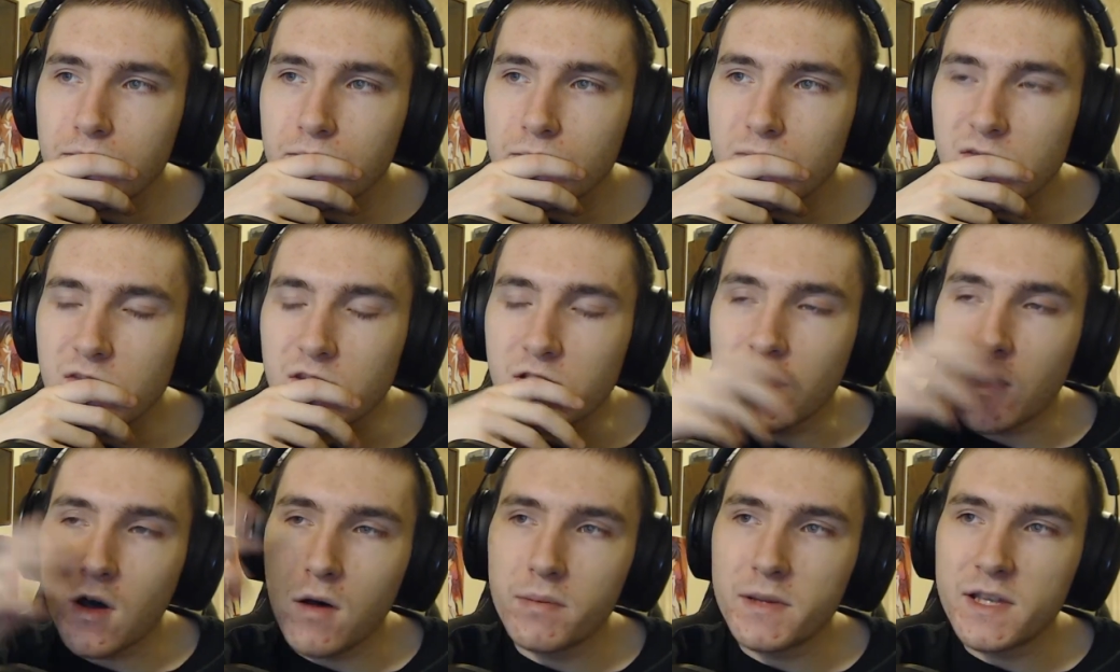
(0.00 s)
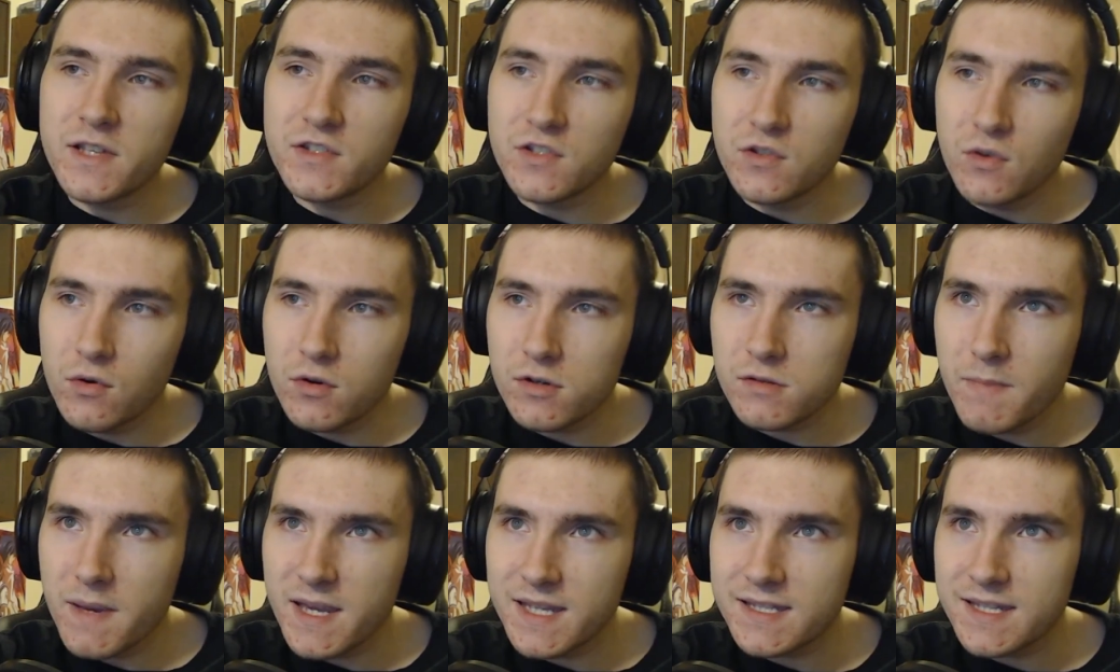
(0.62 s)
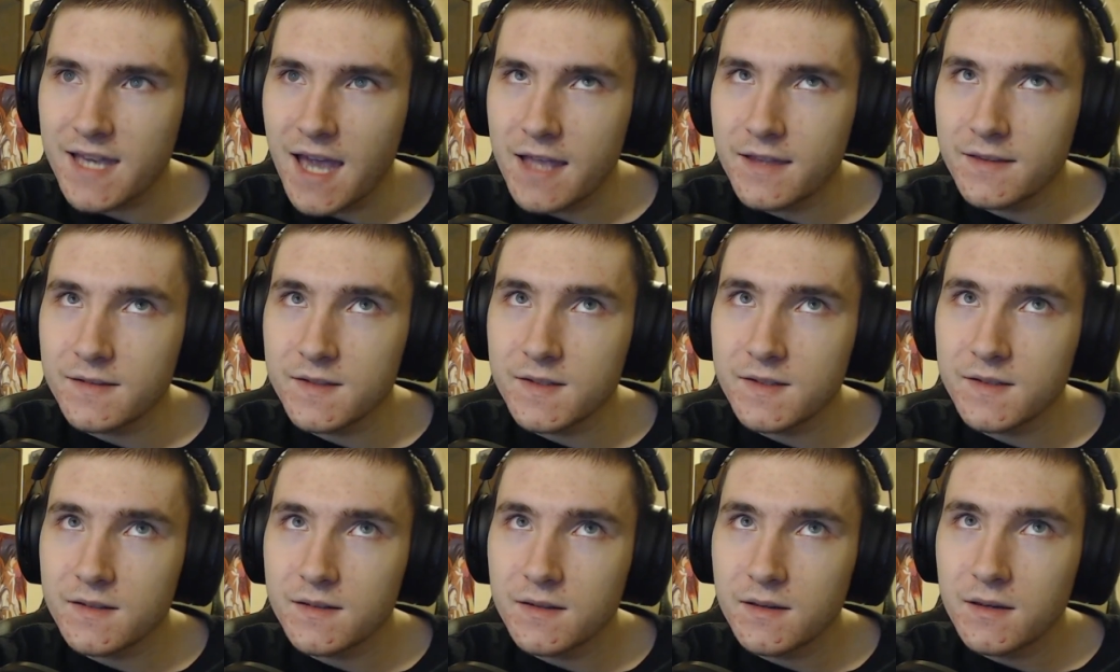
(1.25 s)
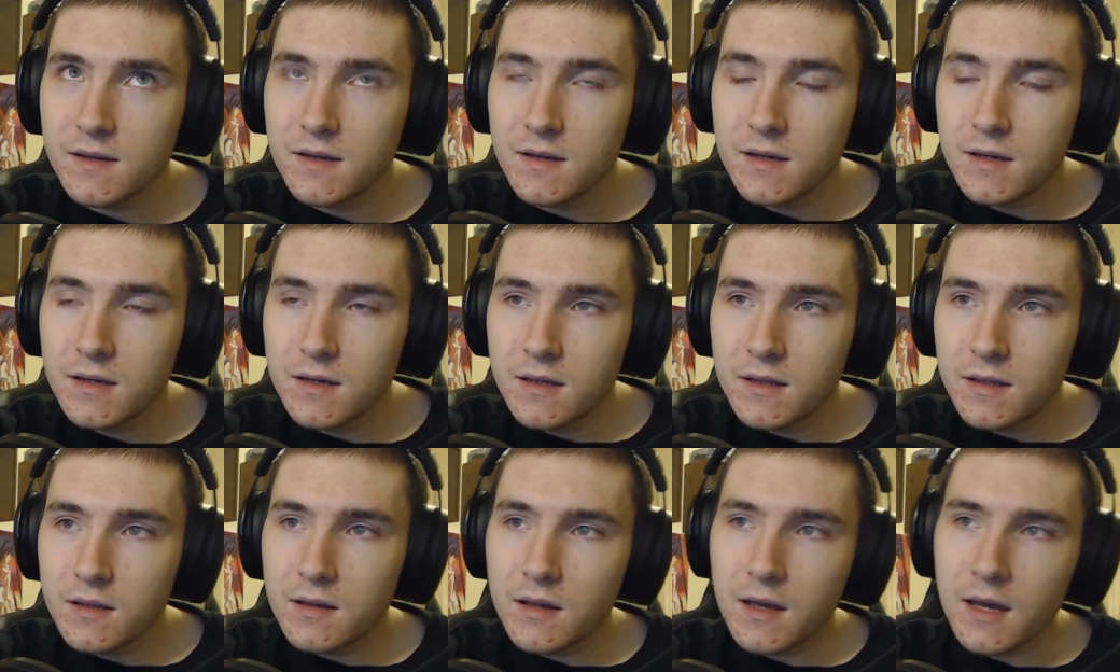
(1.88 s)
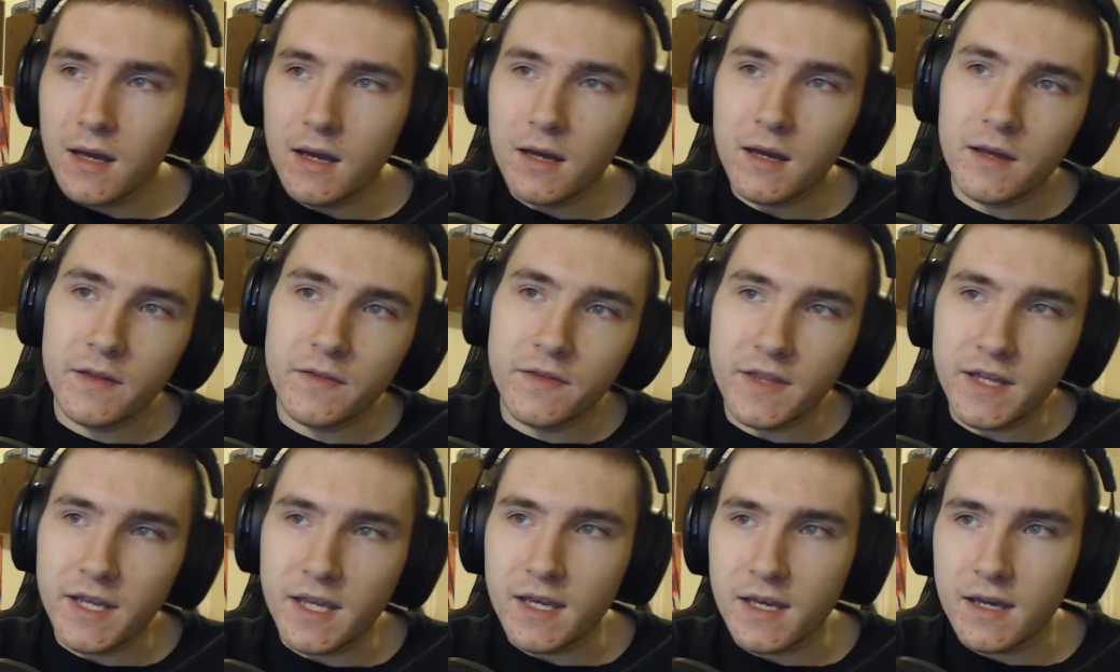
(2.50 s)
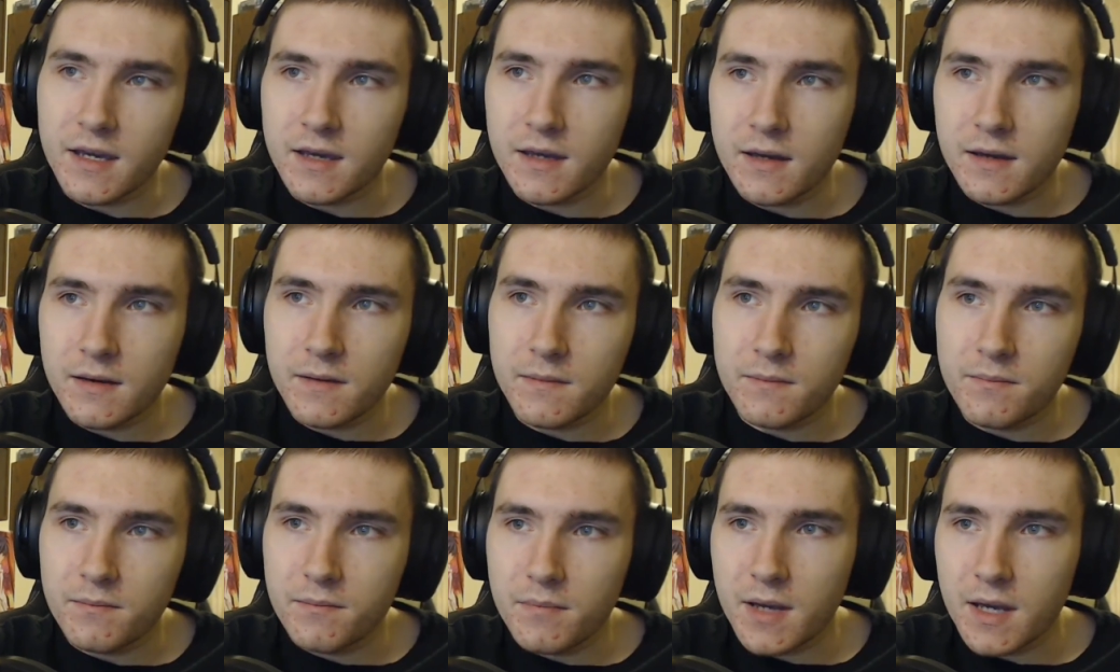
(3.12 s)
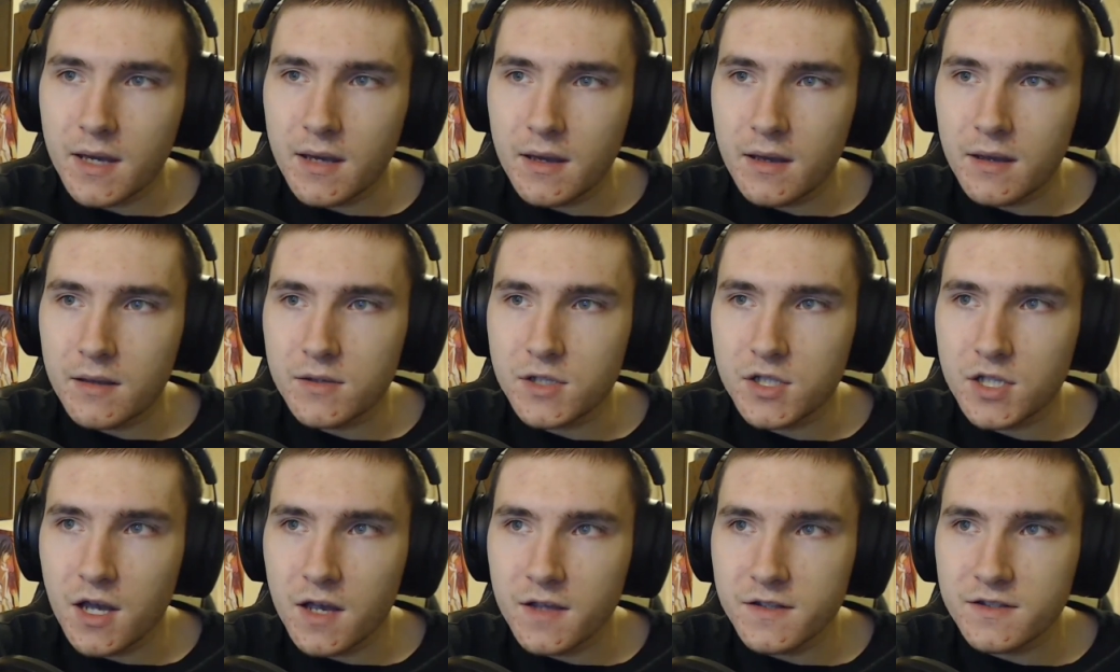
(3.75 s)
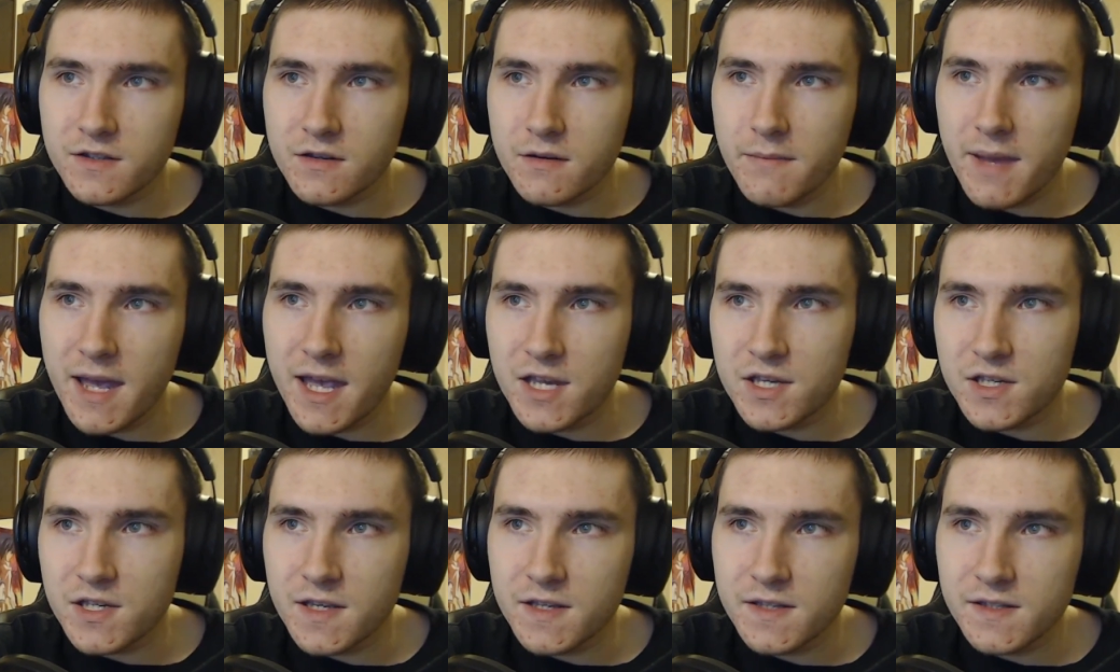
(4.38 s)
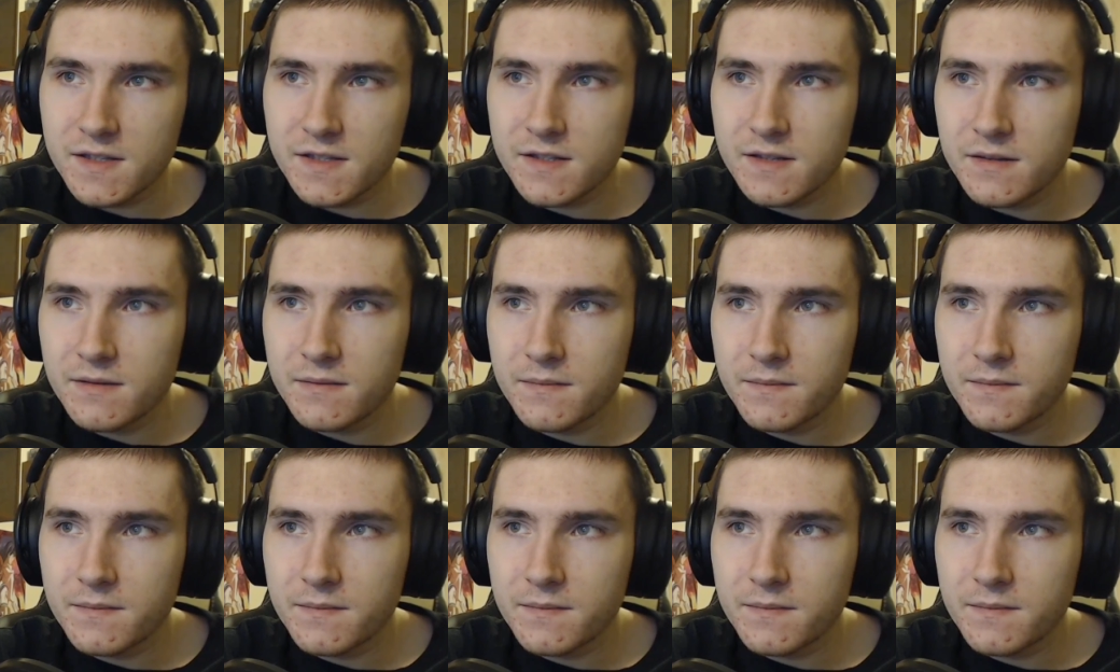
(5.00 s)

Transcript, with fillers: The goblins and orcs make sense. Uh, the uh, uh, Chancellor mages,